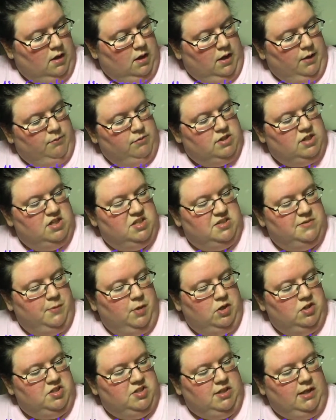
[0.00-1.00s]
It was a
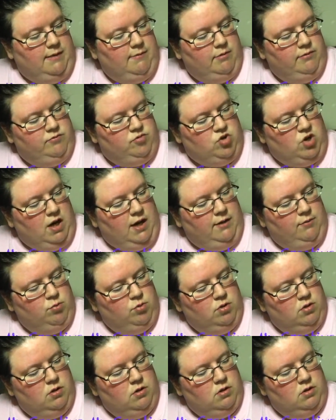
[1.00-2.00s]
small slab of
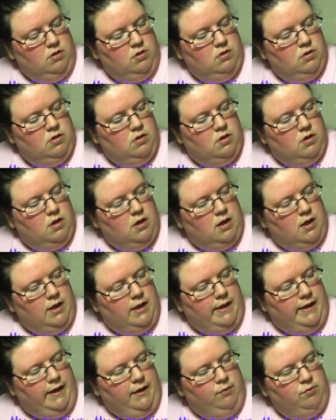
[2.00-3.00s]
drywall.
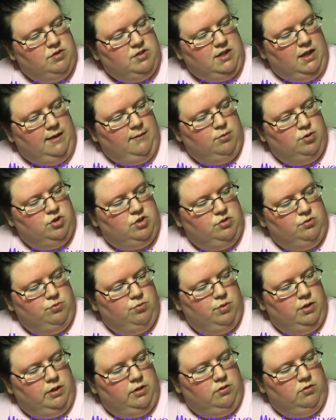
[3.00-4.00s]
I was able to
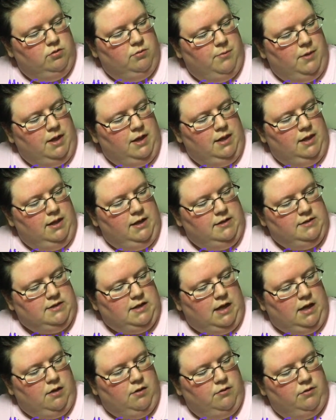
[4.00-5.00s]
wiggle my legs
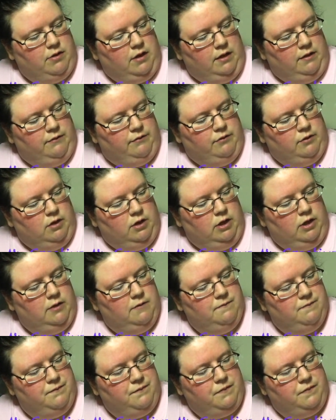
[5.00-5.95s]
out, thankfully.